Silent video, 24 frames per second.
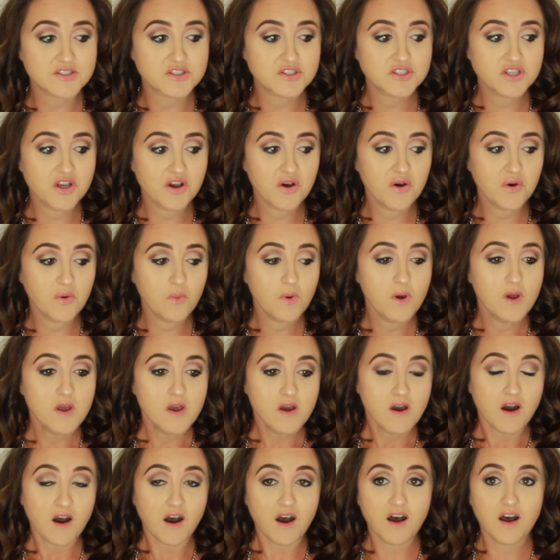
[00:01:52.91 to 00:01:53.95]
So
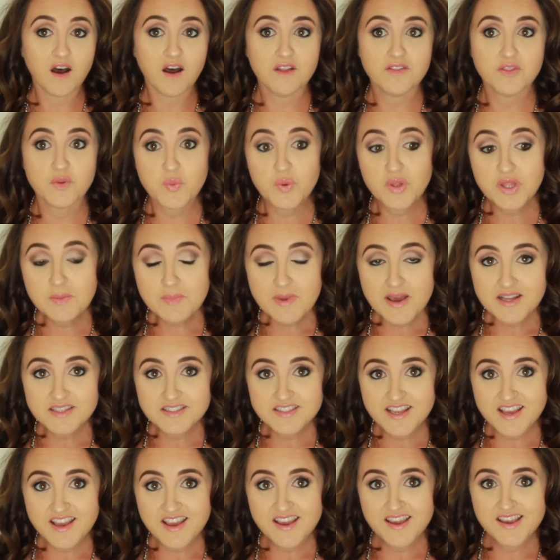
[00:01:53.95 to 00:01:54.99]
on the really bad
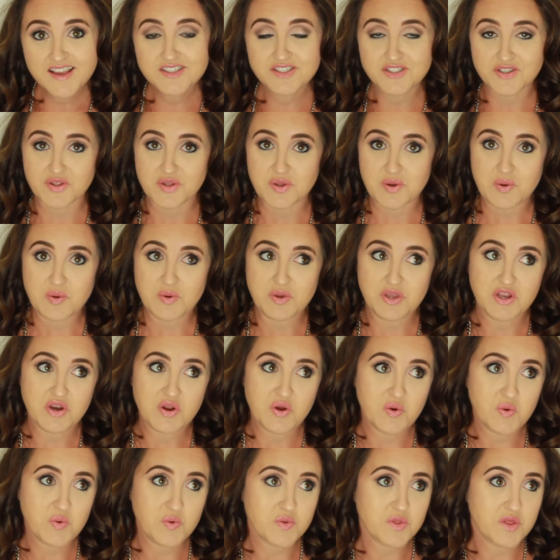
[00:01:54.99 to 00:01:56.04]
days, on the,
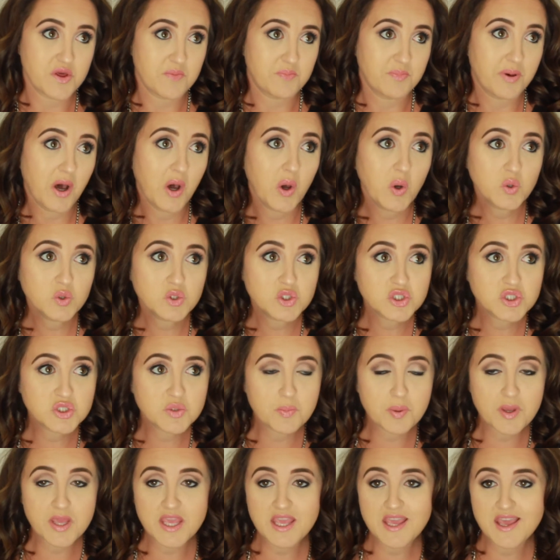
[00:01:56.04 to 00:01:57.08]
the post
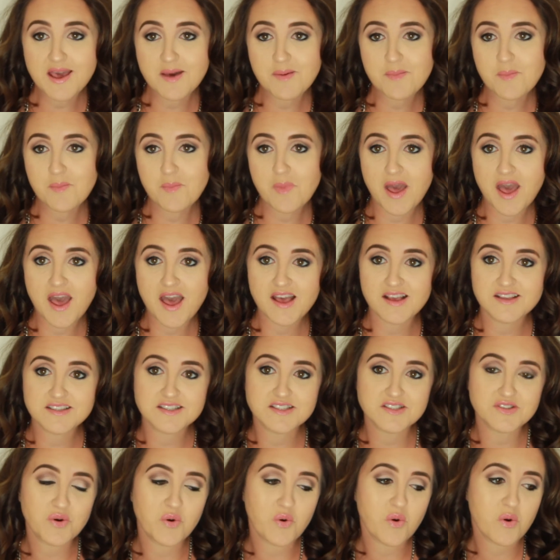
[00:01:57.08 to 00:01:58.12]

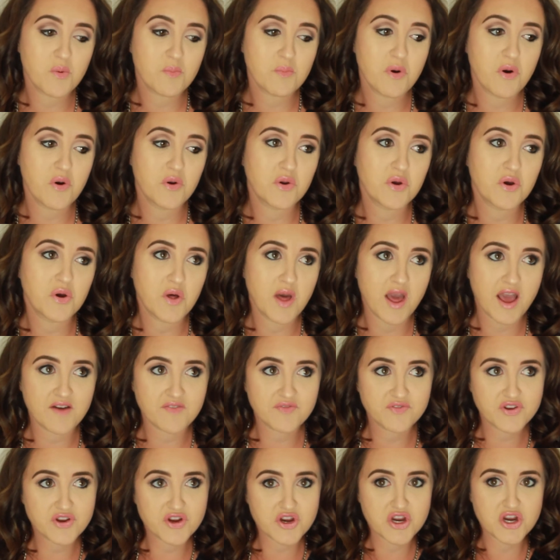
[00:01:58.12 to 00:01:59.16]
PMS hormonal
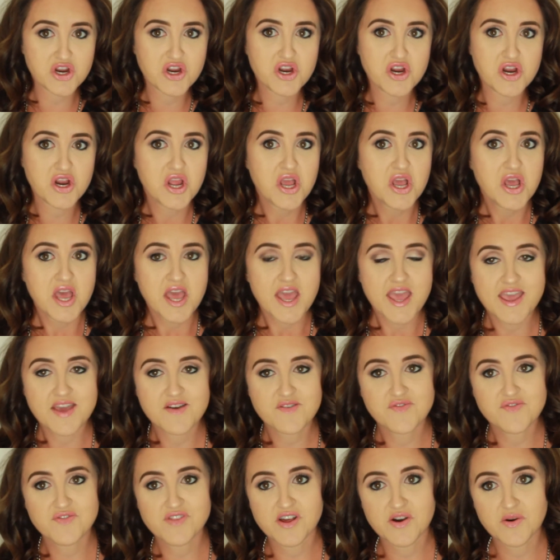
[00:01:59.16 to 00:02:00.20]
after Aunt
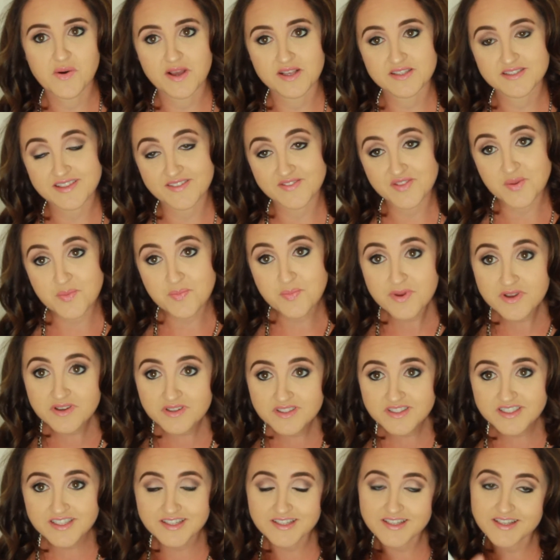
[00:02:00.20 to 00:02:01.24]
Flo has left the
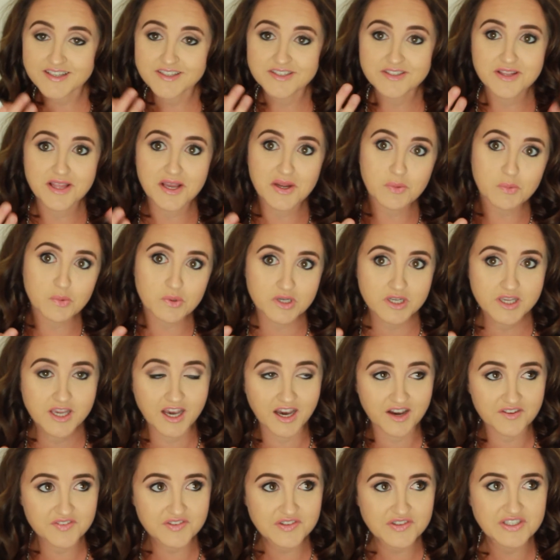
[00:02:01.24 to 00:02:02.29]
building and you're like
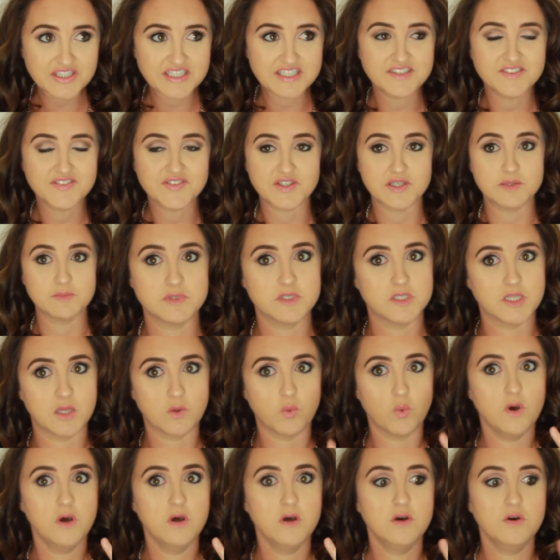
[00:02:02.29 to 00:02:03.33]
recovering from, like,
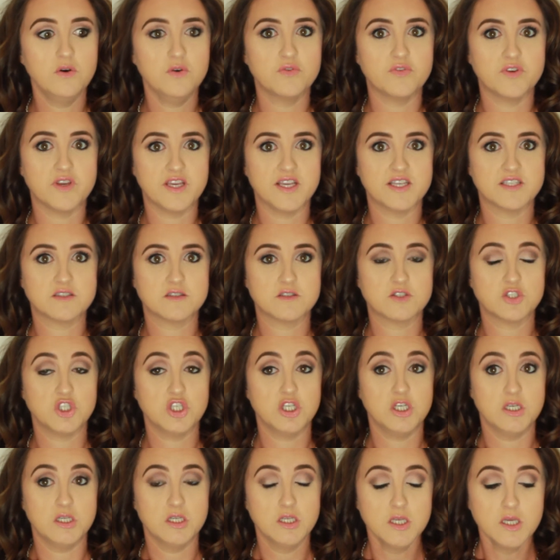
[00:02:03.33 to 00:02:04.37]
whoa face,
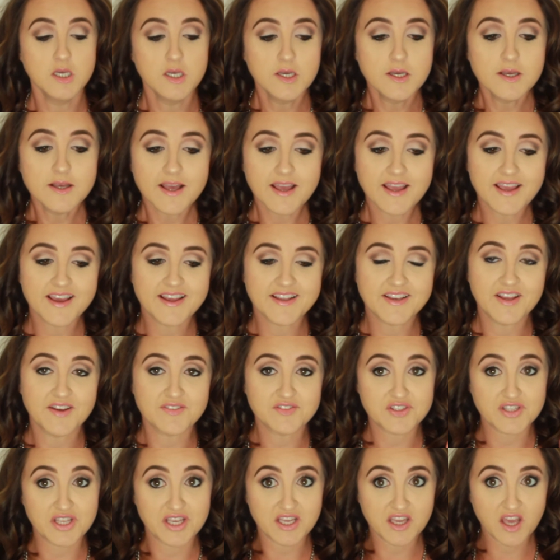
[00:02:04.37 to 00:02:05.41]
chill. And you have to
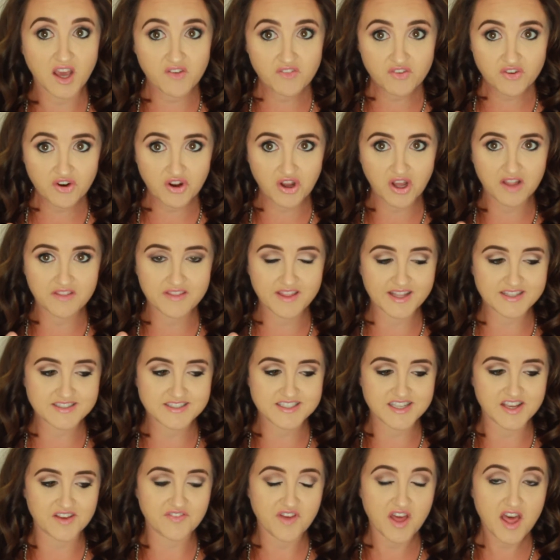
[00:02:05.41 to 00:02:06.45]
like cover all that
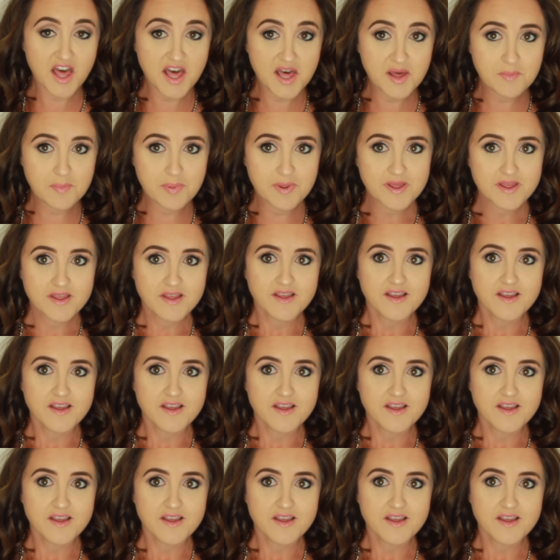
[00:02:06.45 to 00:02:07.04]
stuff up.